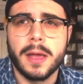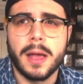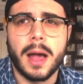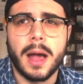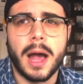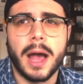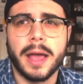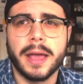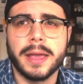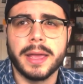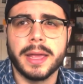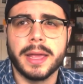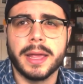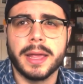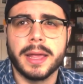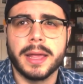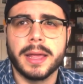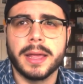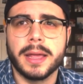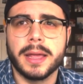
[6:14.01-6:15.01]
I
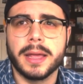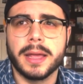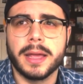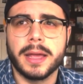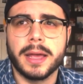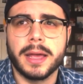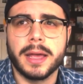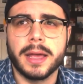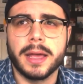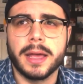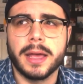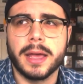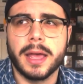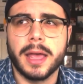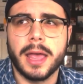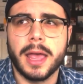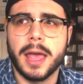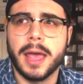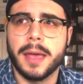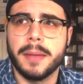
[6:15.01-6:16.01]

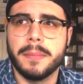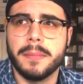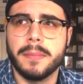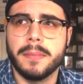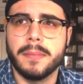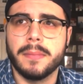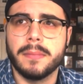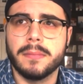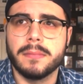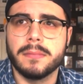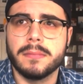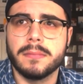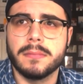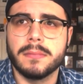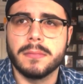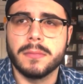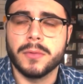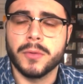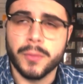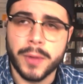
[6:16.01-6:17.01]
am
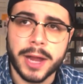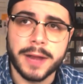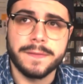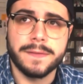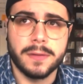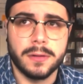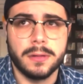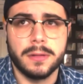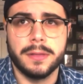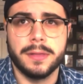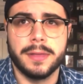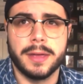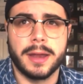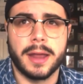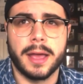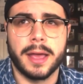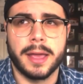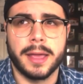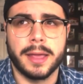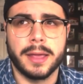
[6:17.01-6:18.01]
grateful that
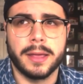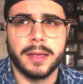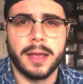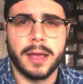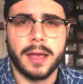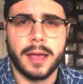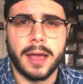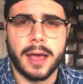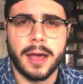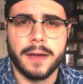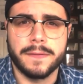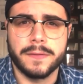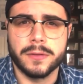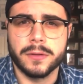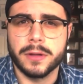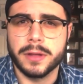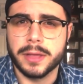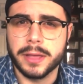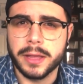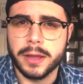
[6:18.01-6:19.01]
I, after
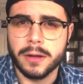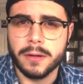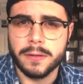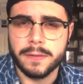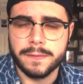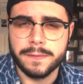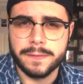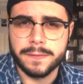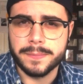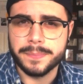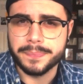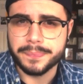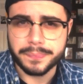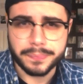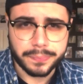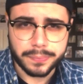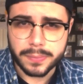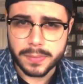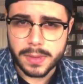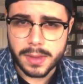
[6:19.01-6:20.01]
a year of
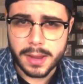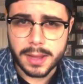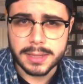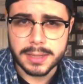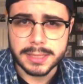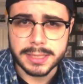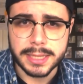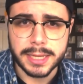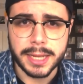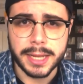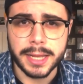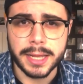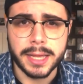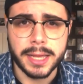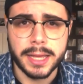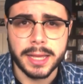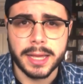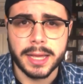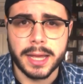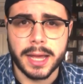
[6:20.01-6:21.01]
seeing
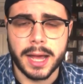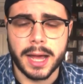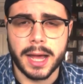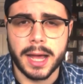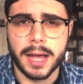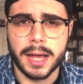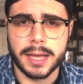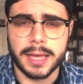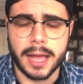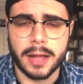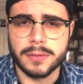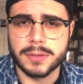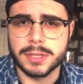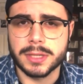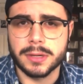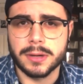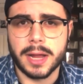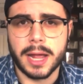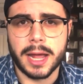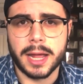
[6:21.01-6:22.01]
a
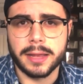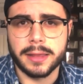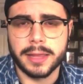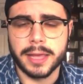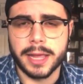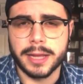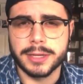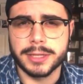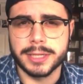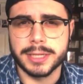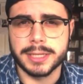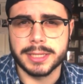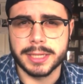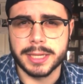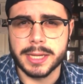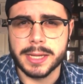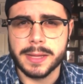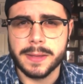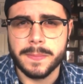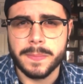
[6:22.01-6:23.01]
counselor at the
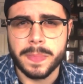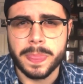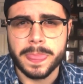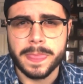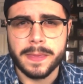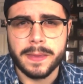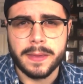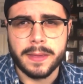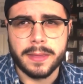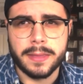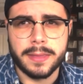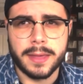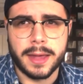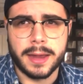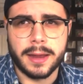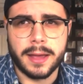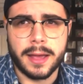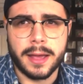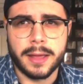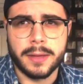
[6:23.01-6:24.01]
HCC,
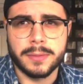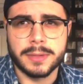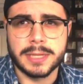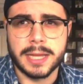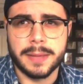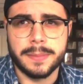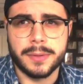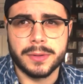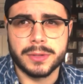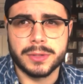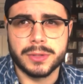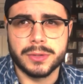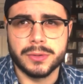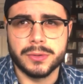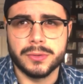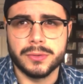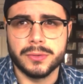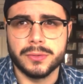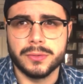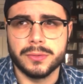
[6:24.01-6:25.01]
that I was able
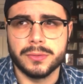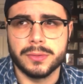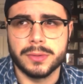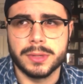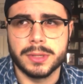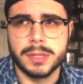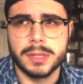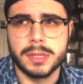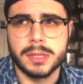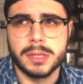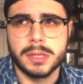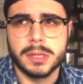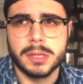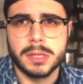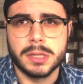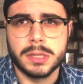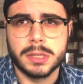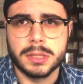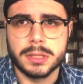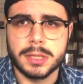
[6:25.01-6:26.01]
to
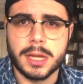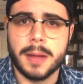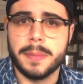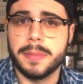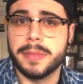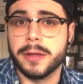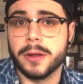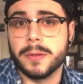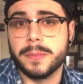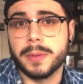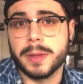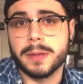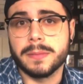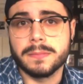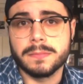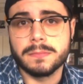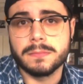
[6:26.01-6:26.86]
stop therapy